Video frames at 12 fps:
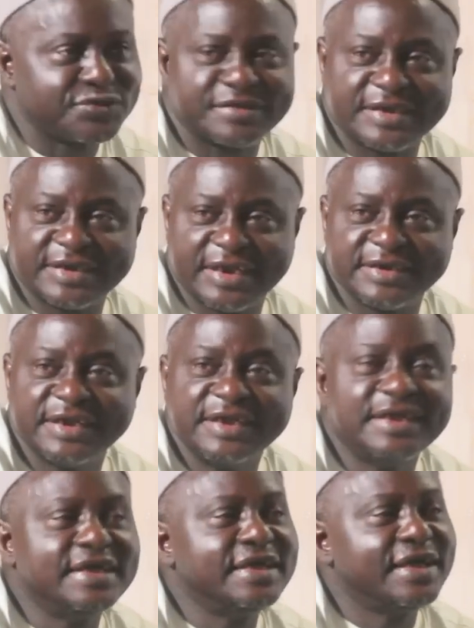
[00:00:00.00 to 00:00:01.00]
to this.
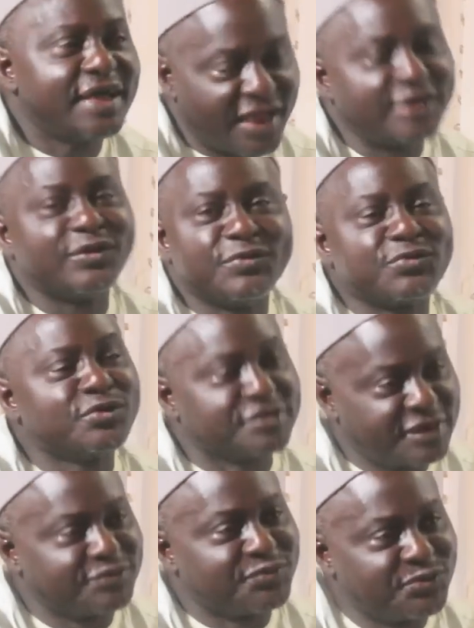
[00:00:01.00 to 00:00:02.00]
And of course,
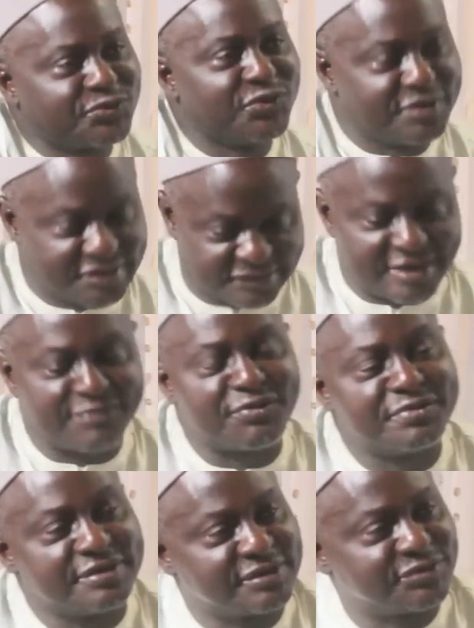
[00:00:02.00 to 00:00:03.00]
grateful to the staff
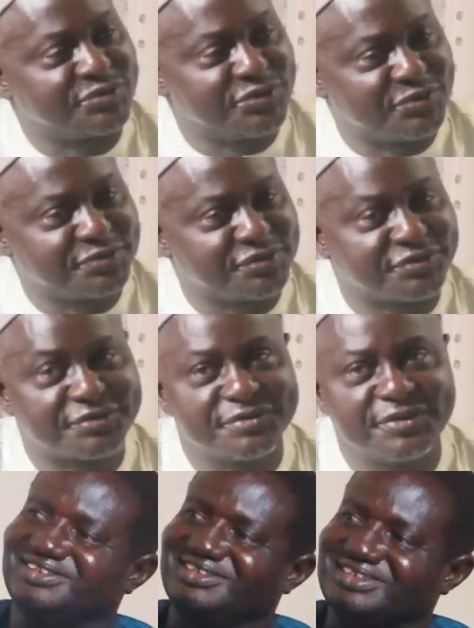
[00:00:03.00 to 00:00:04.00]
of the National Office.
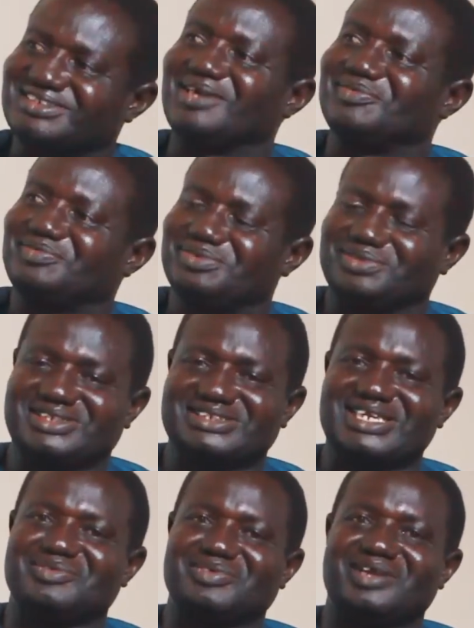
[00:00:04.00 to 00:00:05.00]

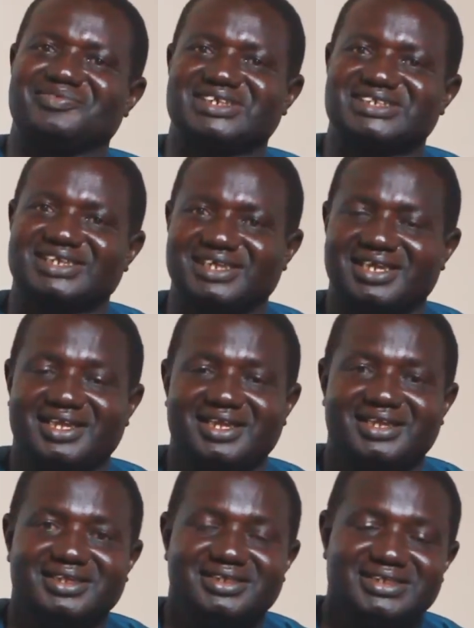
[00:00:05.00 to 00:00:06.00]
deserve everything.
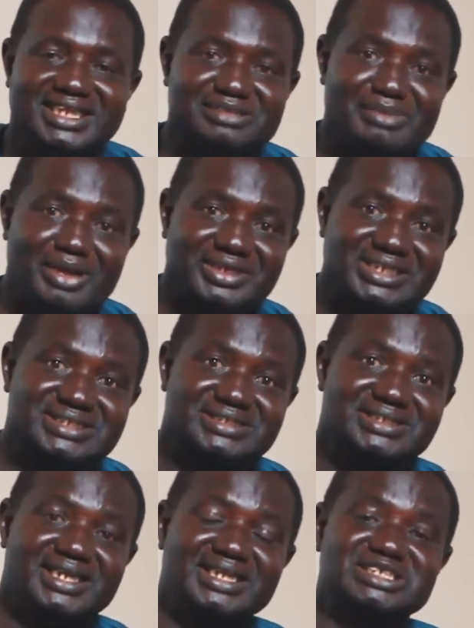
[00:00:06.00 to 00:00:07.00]
That's about it
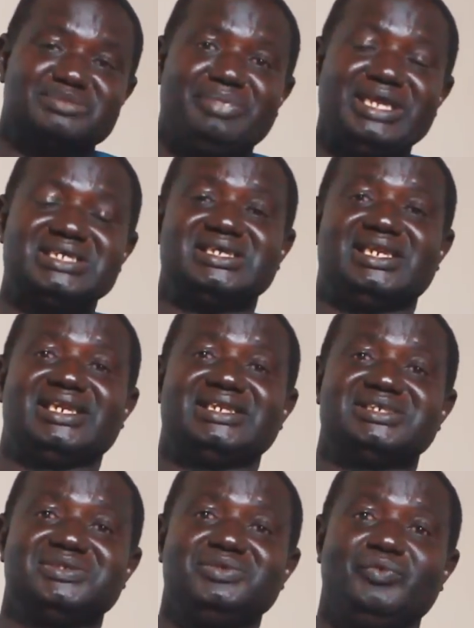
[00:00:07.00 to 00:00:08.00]
in this special
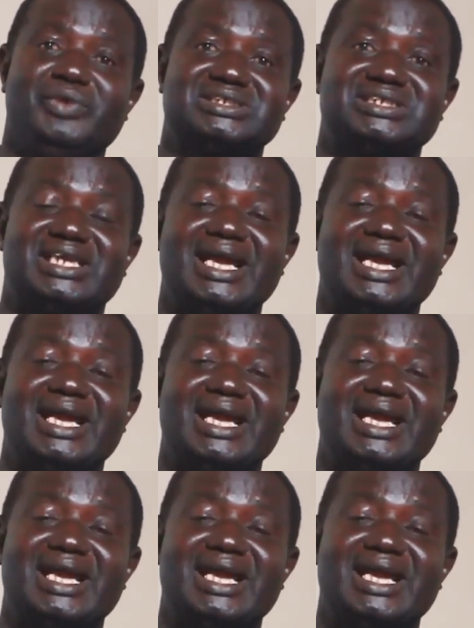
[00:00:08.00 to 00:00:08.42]
edition with the